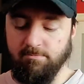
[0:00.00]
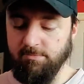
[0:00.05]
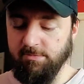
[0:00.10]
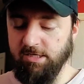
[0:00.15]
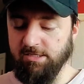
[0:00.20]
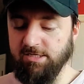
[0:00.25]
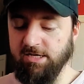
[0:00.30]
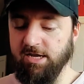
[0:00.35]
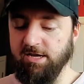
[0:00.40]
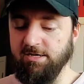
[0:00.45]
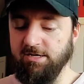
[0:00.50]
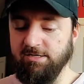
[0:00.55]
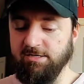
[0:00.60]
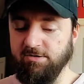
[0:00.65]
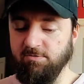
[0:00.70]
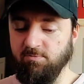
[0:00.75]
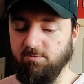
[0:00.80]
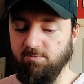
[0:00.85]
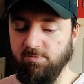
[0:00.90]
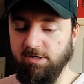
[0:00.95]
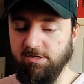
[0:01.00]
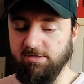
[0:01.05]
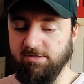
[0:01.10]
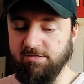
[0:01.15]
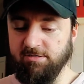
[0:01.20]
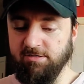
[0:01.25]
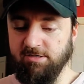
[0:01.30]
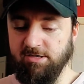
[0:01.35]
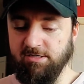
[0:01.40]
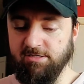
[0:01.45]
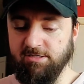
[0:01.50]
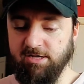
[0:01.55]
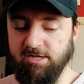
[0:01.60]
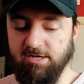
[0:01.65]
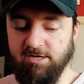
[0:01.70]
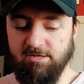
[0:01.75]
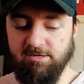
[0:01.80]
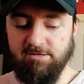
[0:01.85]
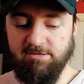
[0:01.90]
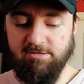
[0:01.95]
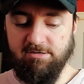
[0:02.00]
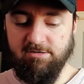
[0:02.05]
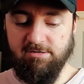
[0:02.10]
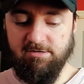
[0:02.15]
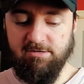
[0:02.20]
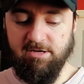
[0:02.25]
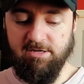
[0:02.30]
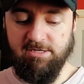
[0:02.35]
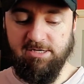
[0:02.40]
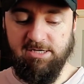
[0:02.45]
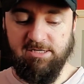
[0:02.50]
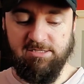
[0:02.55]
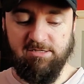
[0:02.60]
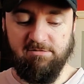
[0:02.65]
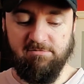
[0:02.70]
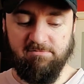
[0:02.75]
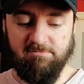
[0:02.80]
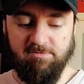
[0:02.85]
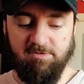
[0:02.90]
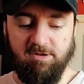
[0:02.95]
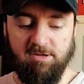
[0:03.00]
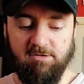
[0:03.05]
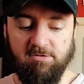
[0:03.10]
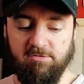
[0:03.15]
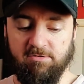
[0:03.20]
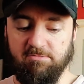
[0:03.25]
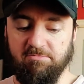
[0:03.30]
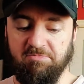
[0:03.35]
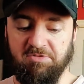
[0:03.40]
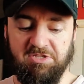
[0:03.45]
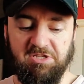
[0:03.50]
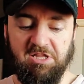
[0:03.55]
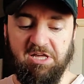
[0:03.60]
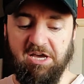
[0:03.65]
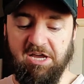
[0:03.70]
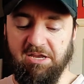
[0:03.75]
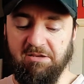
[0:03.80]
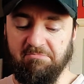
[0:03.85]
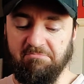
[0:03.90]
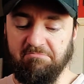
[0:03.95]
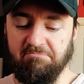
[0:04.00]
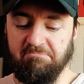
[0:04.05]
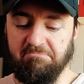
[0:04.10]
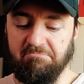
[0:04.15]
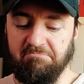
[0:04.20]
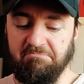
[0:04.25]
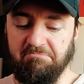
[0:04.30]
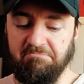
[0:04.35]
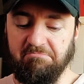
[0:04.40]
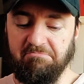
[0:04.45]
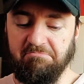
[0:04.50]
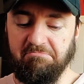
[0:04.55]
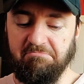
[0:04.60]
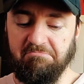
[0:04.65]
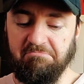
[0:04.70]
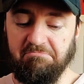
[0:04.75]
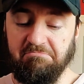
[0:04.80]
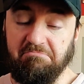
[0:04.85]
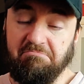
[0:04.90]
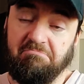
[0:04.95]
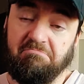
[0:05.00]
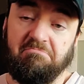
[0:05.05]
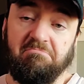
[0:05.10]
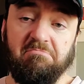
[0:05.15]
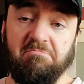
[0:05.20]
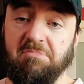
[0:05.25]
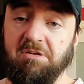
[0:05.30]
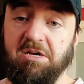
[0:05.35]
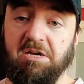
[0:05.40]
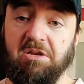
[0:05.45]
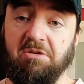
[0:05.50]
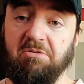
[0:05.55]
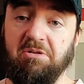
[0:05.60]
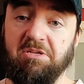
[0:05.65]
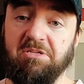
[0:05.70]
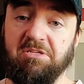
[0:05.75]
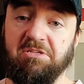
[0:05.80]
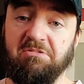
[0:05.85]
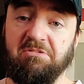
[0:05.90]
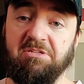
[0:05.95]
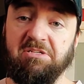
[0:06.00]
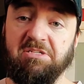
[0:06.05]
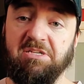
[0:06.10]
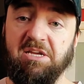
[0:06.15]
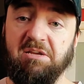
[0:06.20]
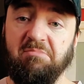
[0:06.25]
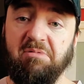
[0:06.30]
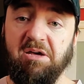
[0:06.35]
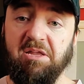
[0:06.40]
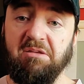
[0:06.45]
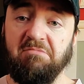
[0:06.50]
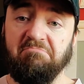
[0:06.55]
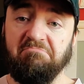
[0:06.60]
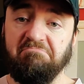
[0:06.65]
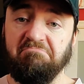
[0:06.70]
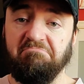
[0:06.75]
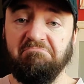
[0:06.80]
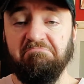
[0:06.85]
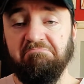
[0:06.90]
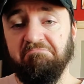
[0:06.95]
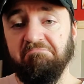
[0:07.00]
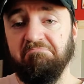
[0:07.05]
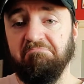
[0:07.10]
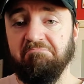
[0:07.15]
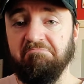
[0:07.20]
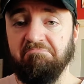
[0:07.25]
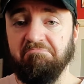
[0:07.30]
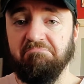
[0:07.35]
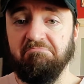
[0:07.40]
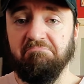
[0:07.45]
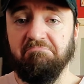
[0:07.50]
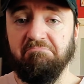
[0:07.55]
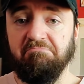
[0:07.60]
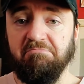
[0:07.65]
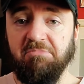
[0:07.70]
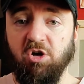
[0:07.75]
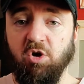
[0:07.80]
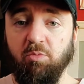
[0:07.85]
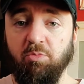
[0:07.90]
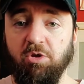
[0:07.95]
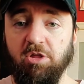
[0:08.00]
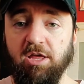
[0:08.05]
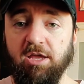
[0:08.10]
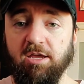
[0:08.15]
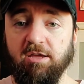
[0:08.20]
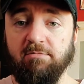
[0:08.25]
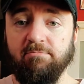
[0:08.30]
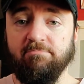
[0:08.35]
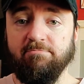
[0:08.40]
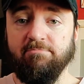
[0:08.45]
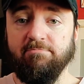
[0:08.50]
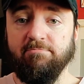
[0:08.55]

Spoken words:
It's got a decent, it's got a decent feel. It's light. I don't know what else there is to say about it. I hope you like it.